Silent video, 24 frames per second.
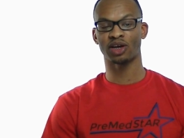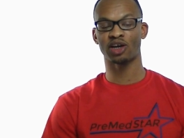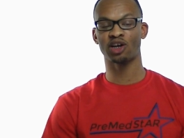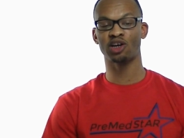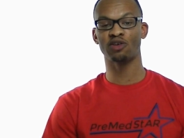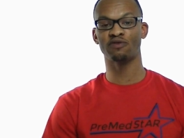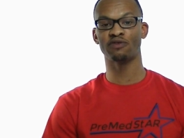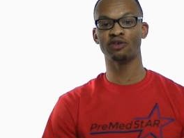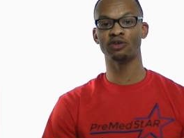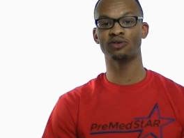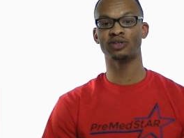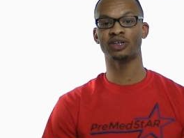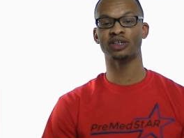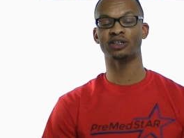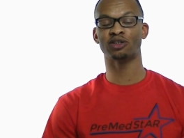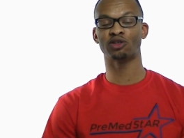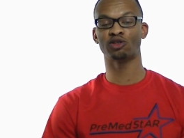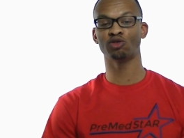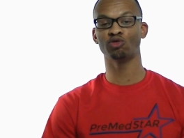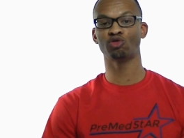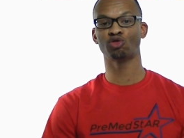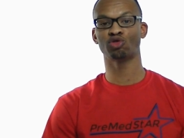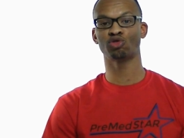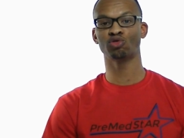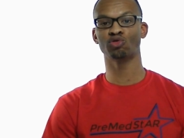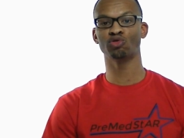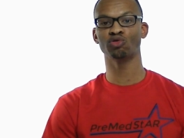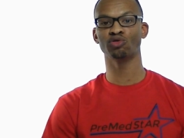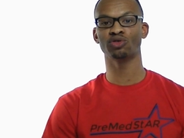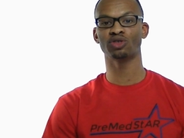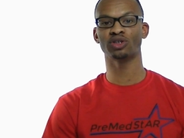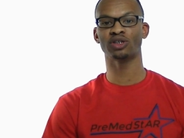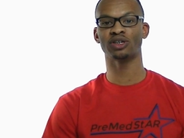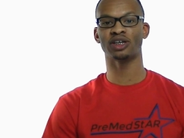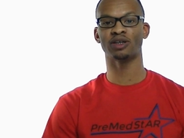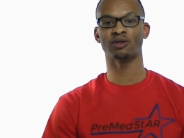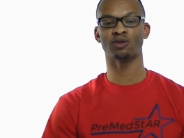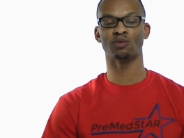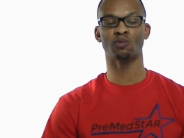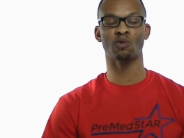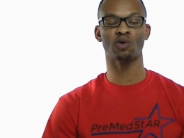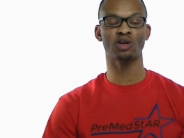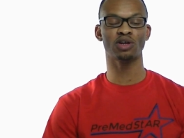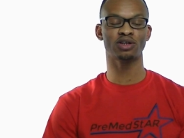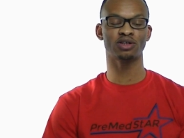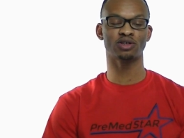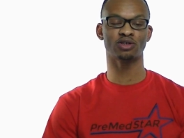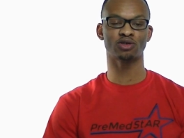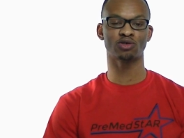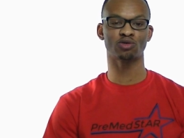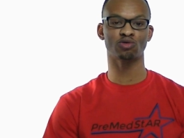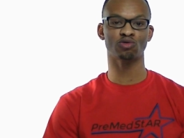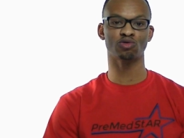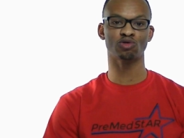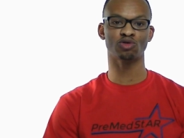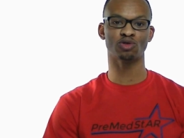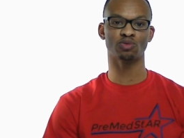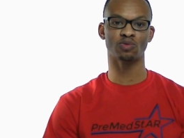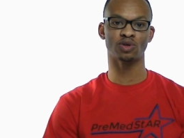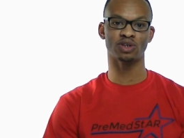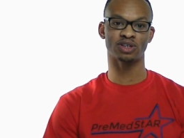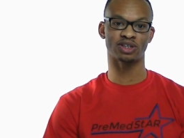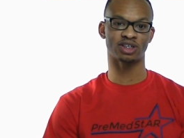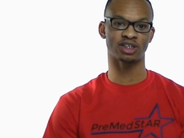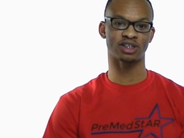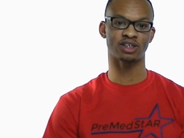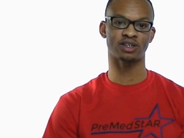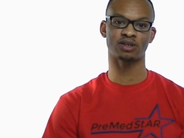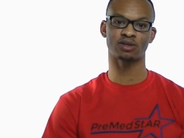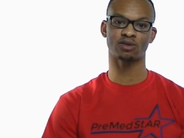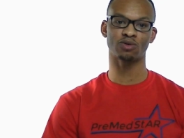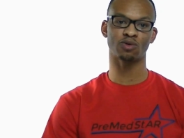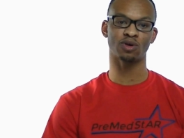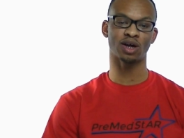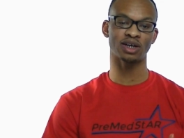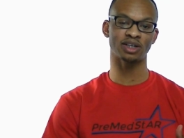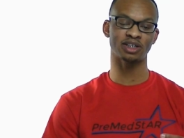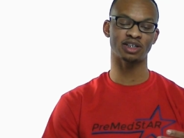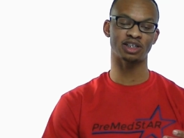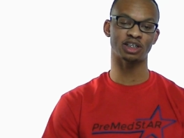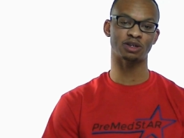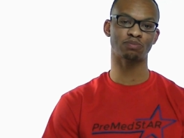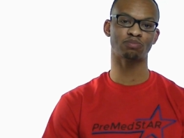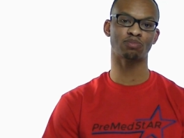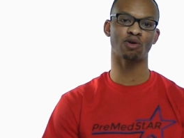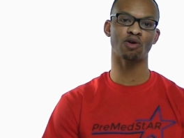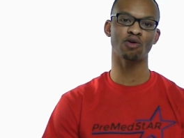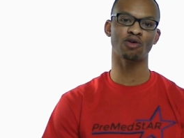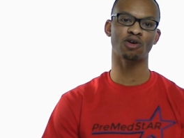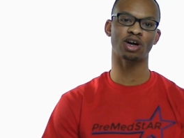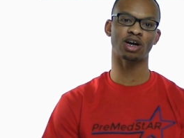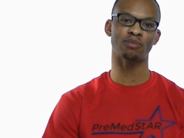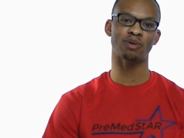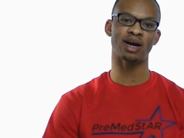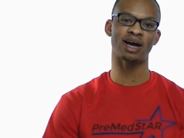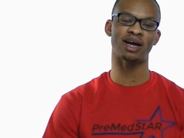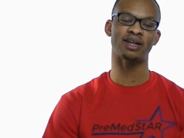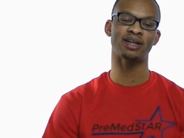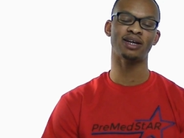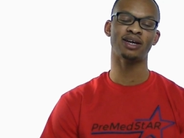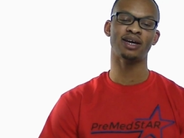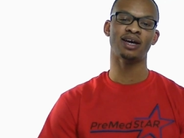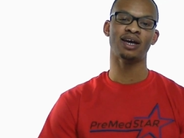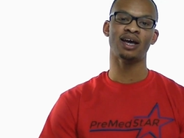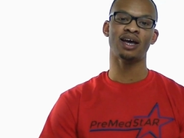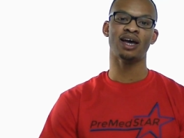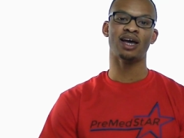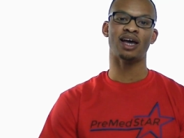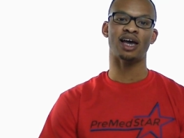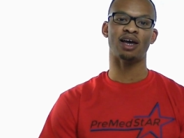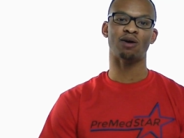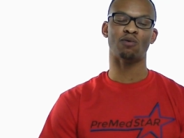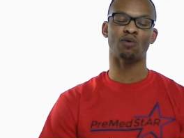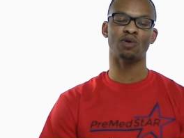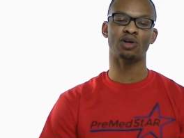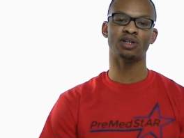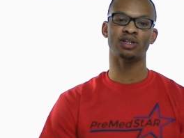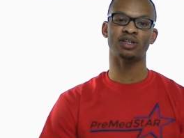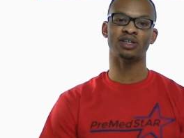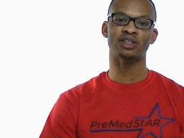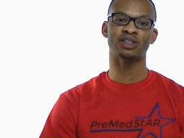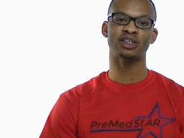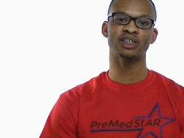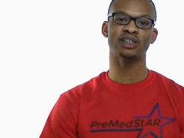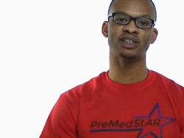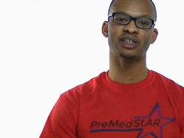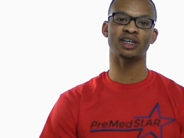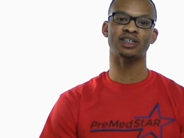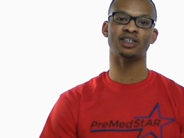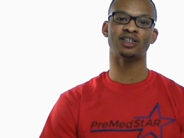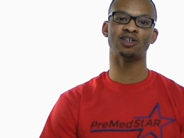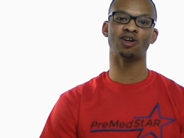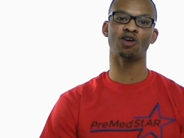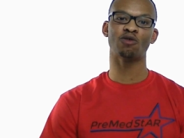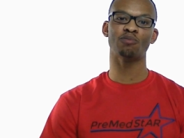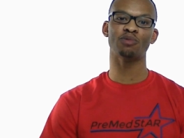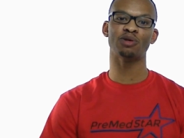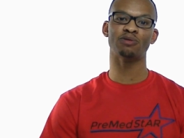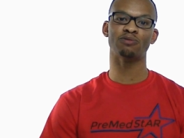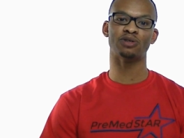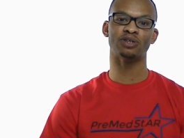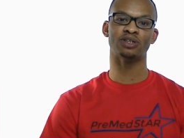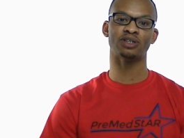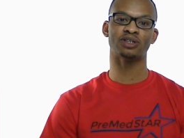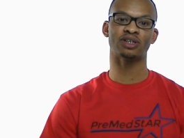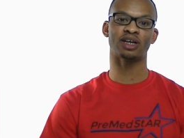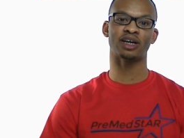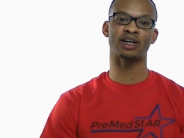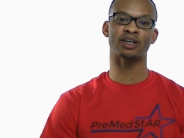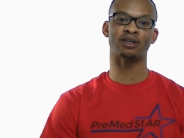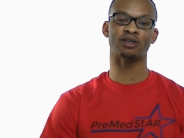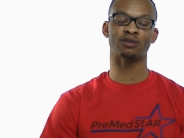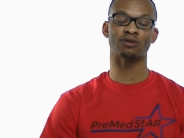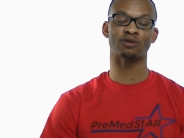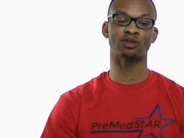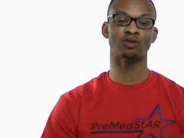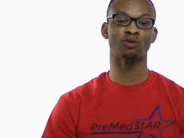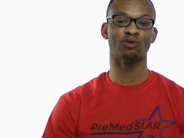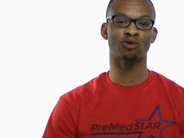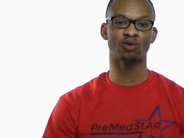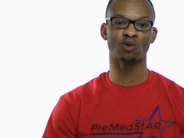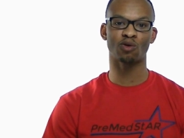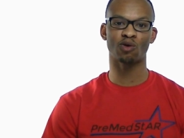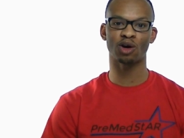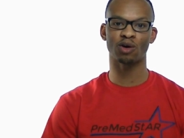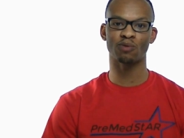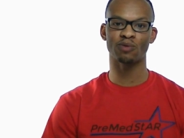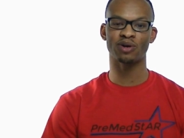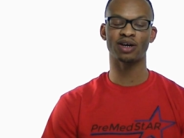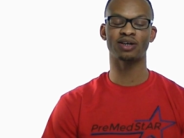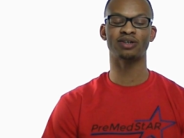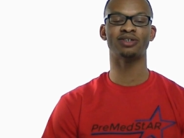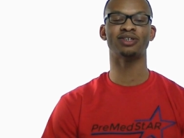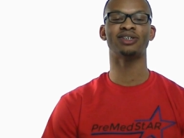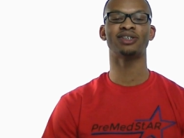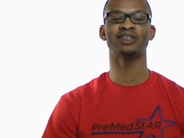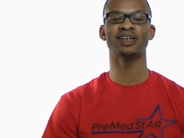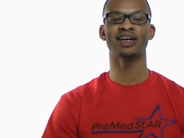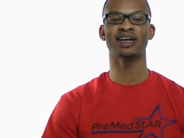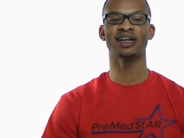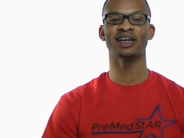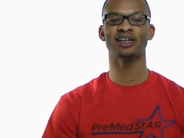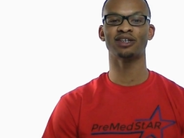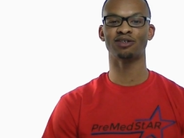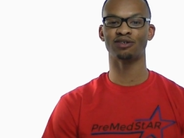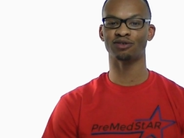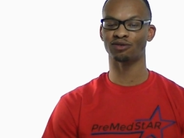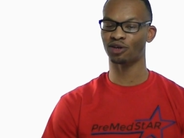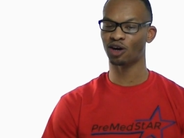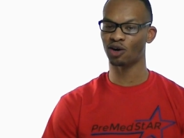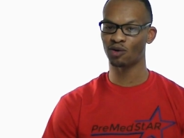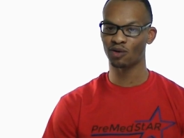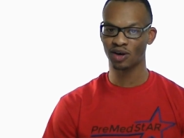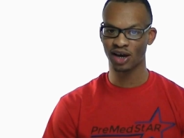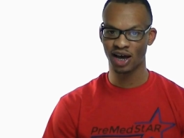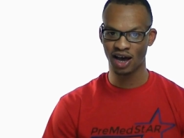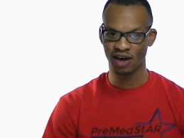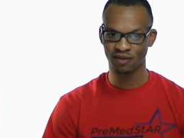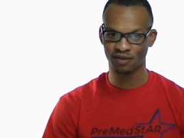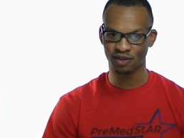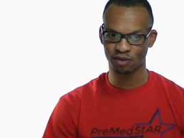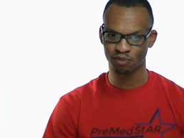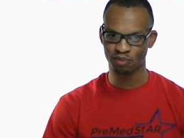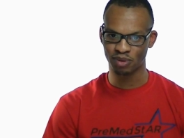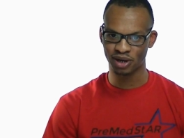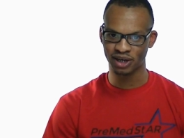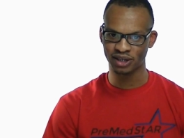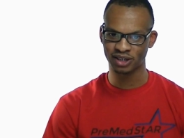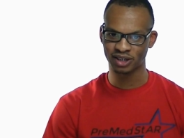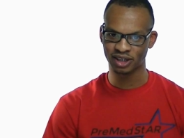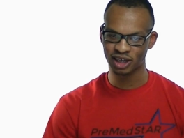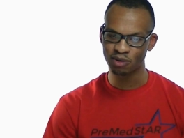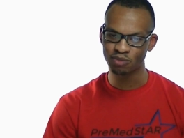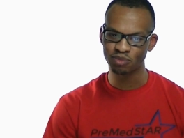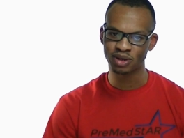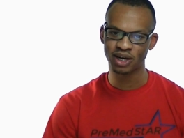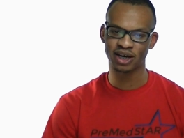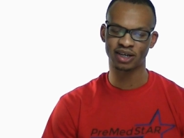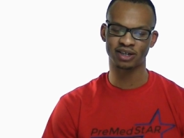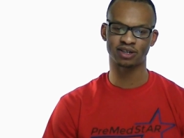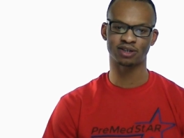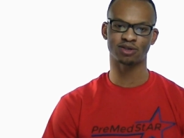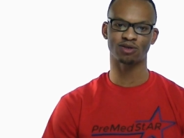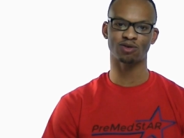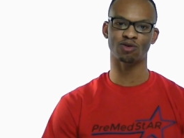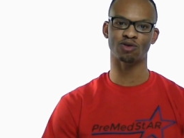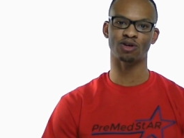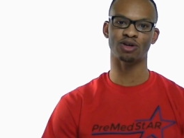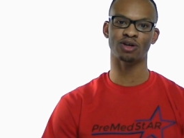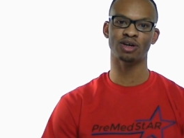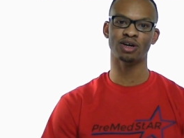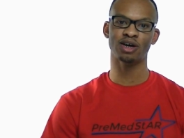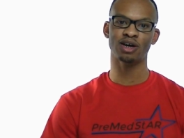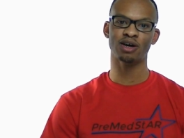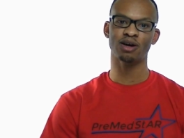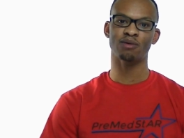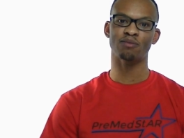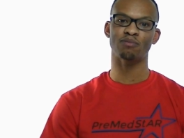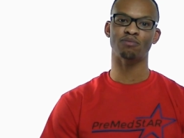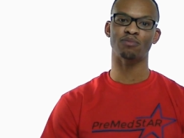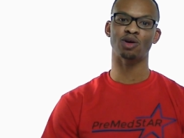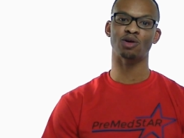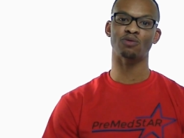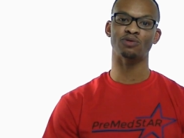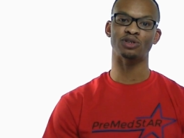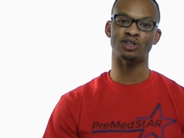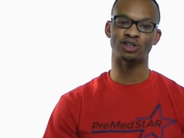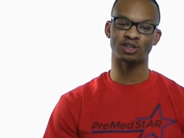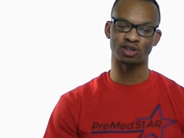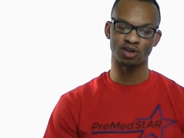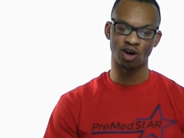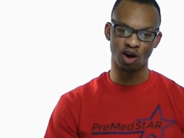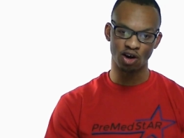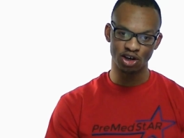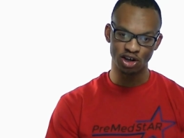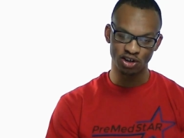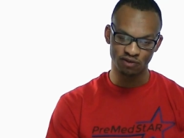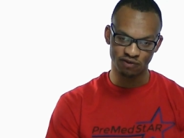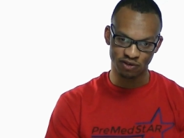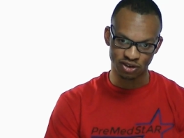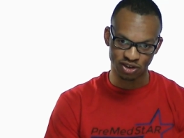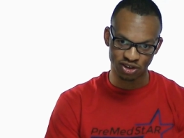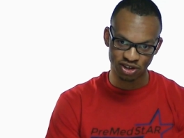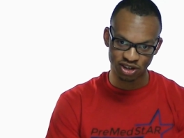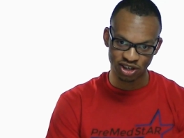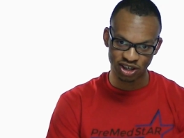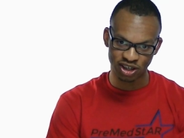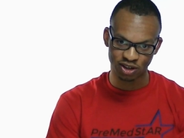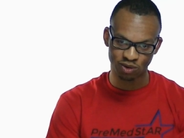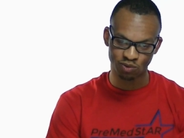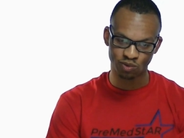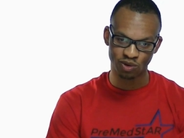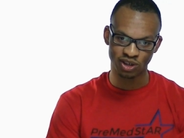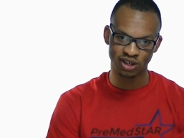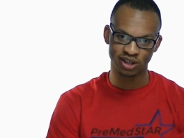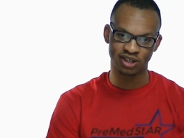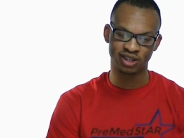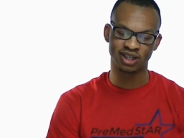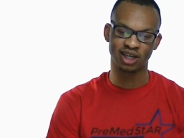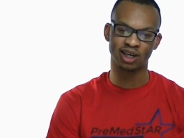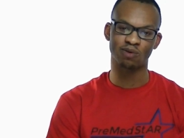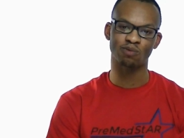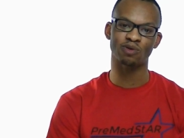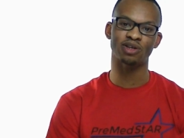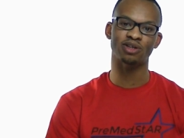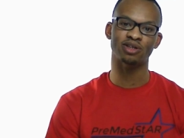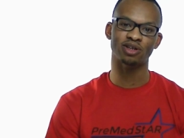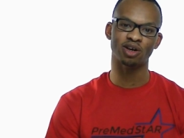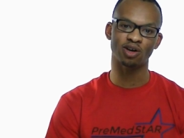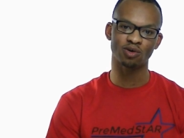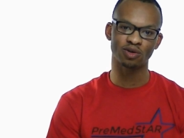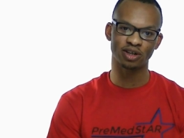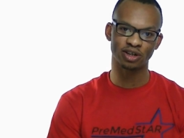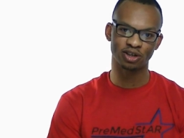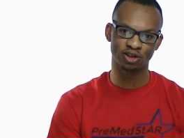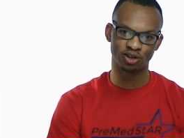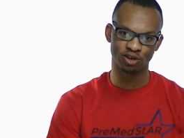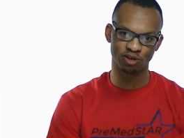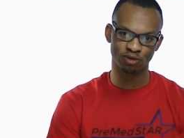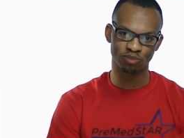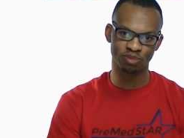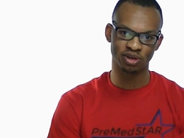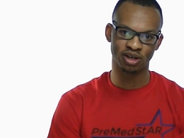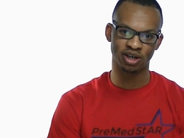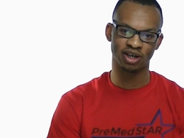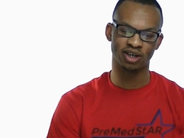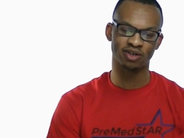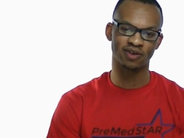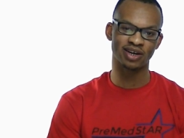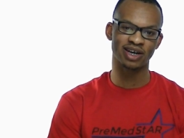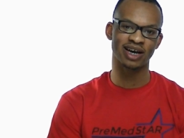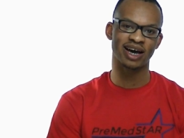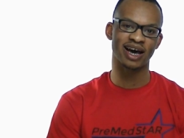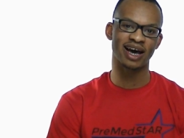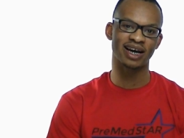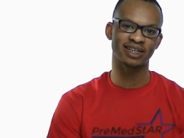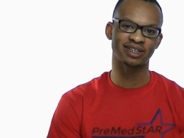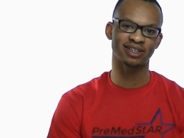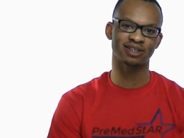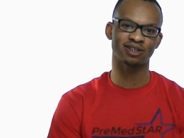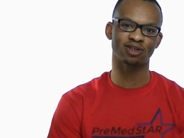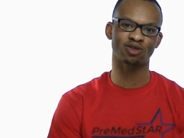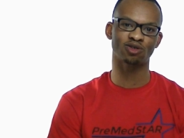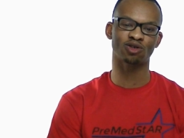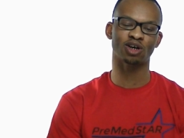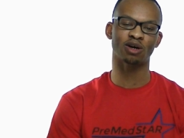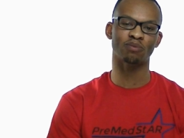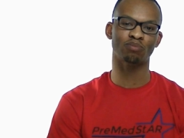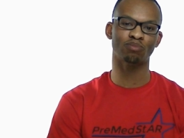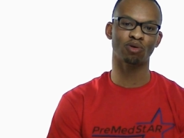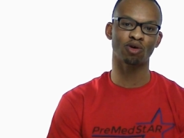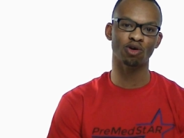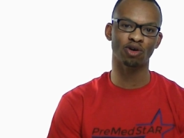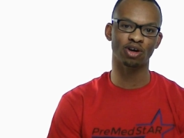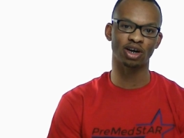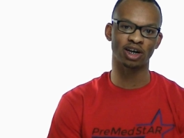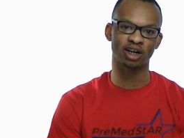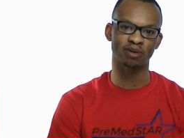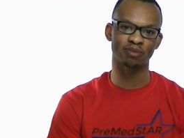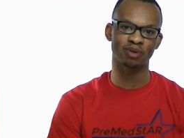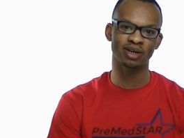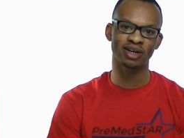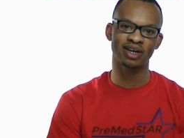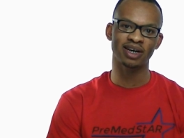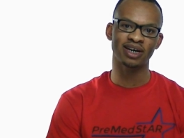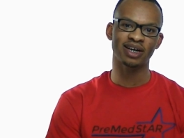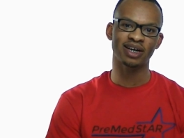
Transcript: interviews at two schools, and at one of the schools was this school I did this program at and one of the things they told me was like, so Corey, we understand that you don't have the best MCAT score, but we saw you for six weeks and we know that you'd be a great asset to our program.